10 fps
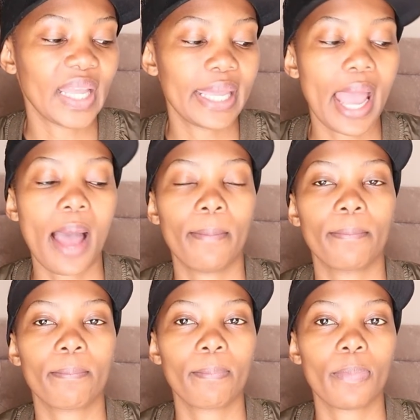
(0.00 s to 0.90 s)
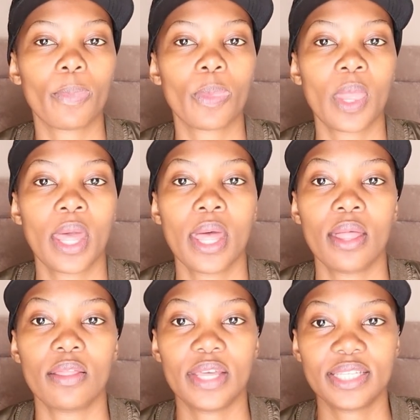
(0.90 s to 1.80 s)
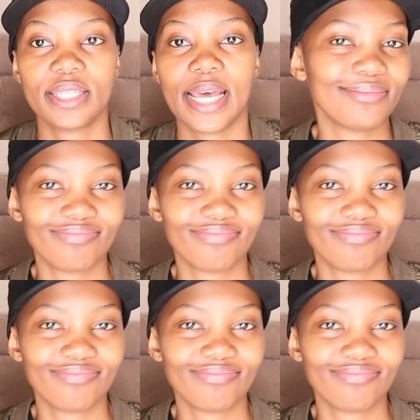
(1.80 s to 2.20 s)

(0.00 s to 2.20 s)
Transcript: yeah that's that